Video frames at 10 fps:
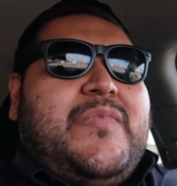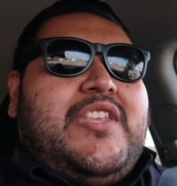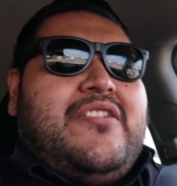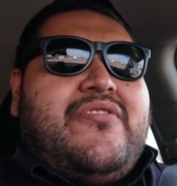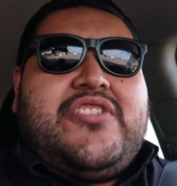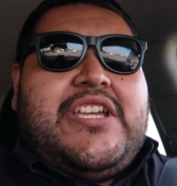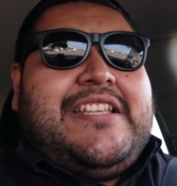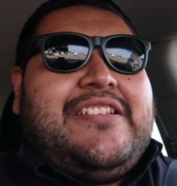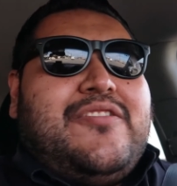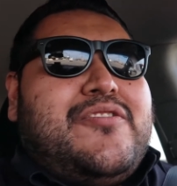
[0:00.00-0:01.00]
you know, they're
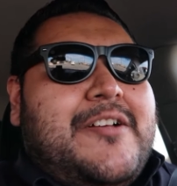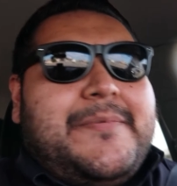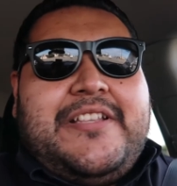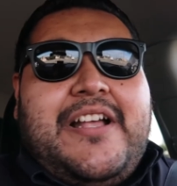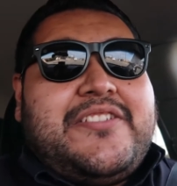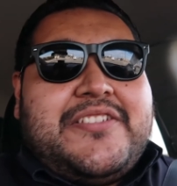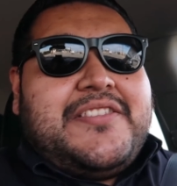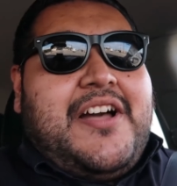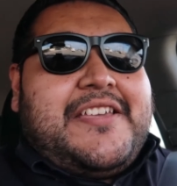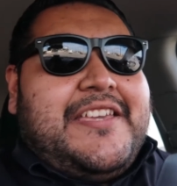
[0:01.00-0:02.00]
shaking the doorknob, they're not just
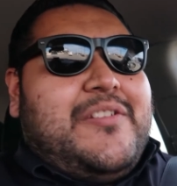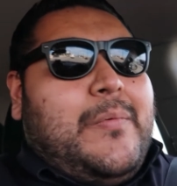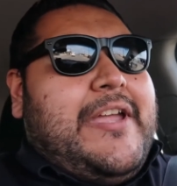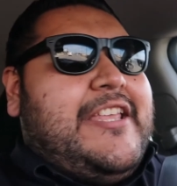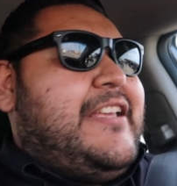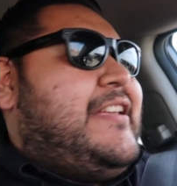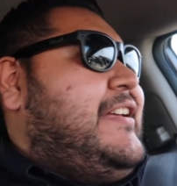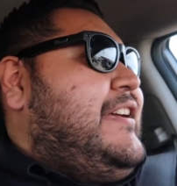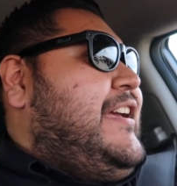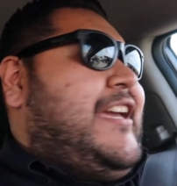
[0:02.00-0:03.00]
knocking and waiting.
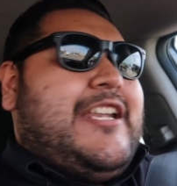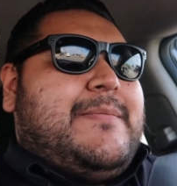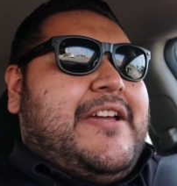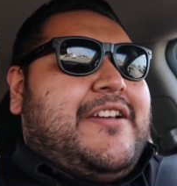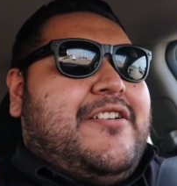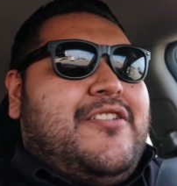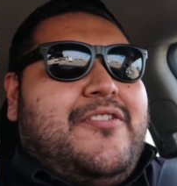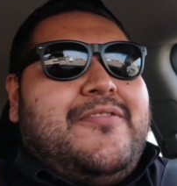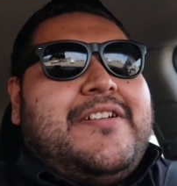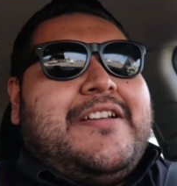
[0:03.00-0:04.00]
And I'm like,
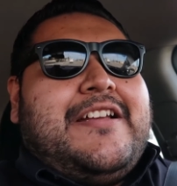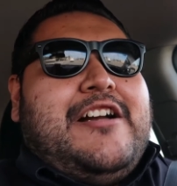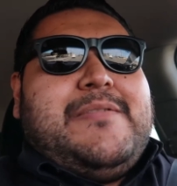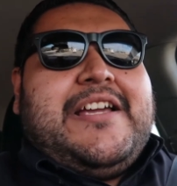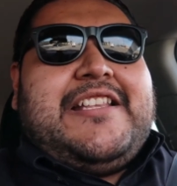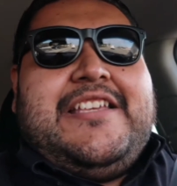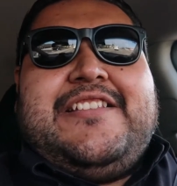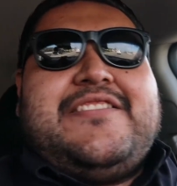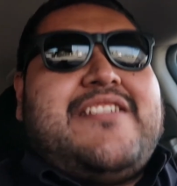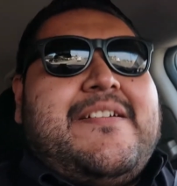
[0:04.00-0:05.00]
uh-oh. I'm like, I think
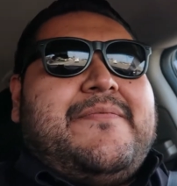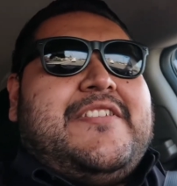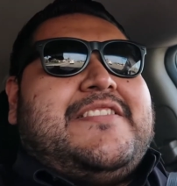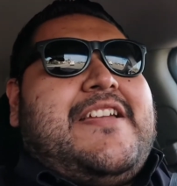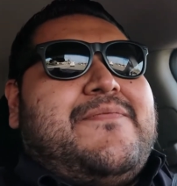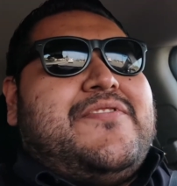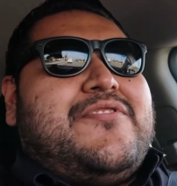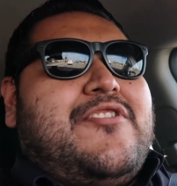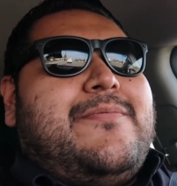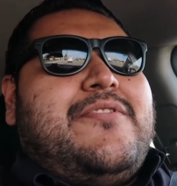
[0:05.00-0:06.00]
this time it's time for
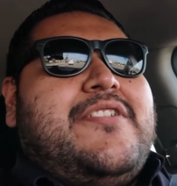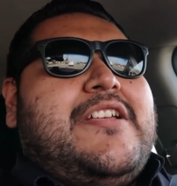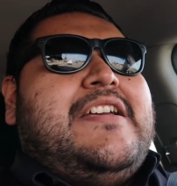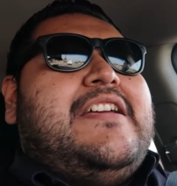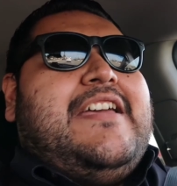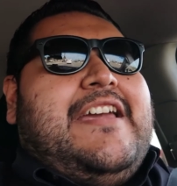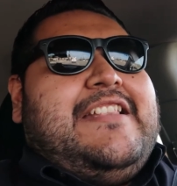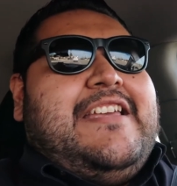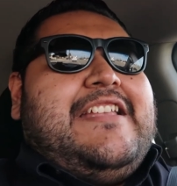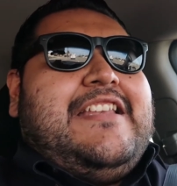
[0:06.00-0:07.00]
trouble.
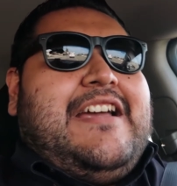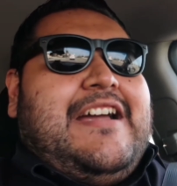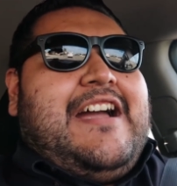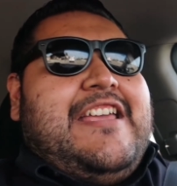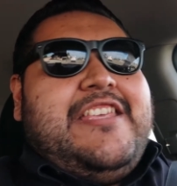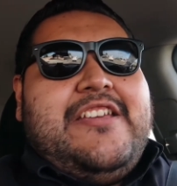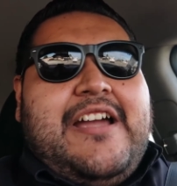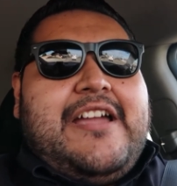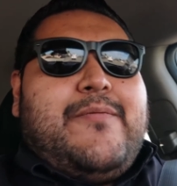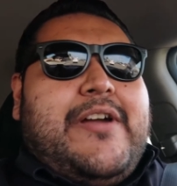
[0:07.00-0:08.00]
And then I
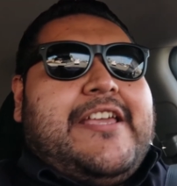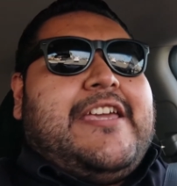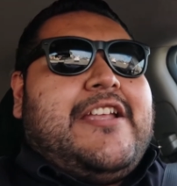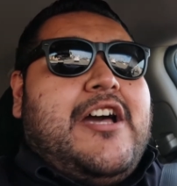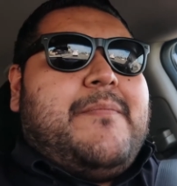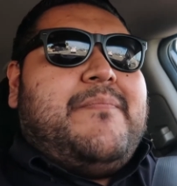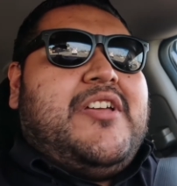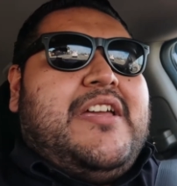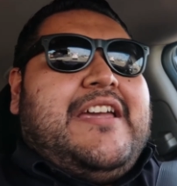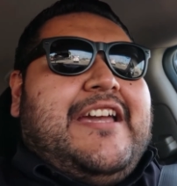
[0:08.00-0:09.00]
get up,
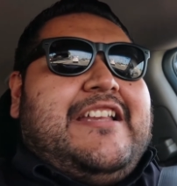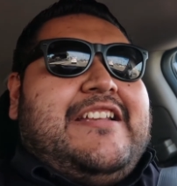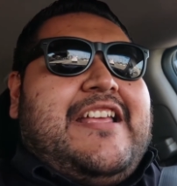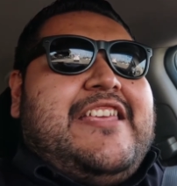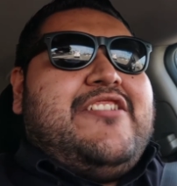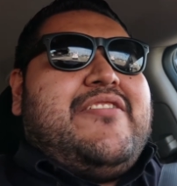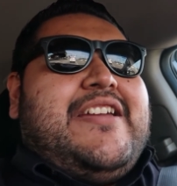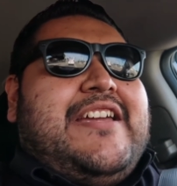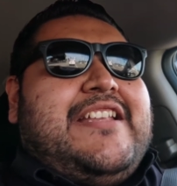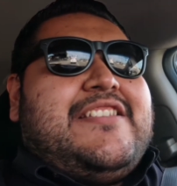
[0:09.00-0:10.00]
and then I hear
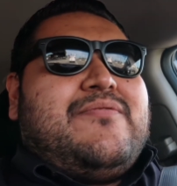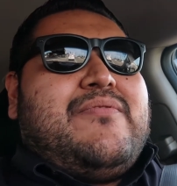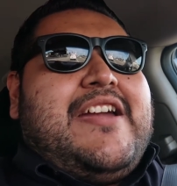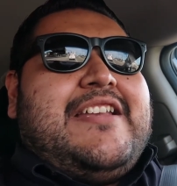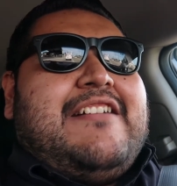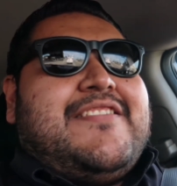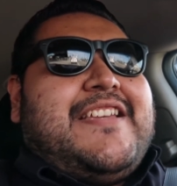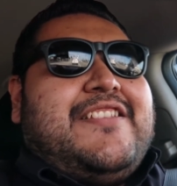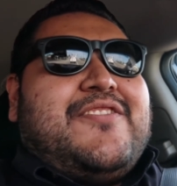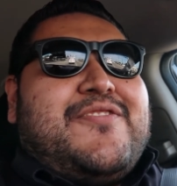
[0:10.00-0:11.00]
it, and it's right
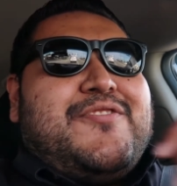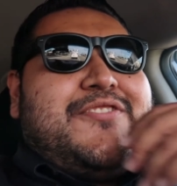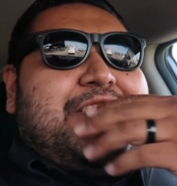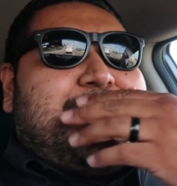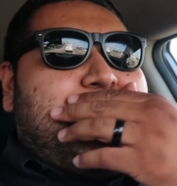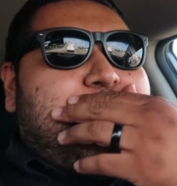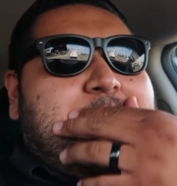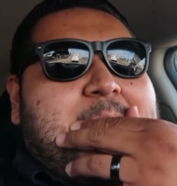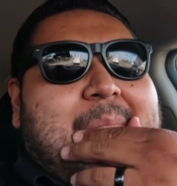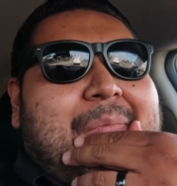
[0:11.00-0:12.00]
outside the girls' room.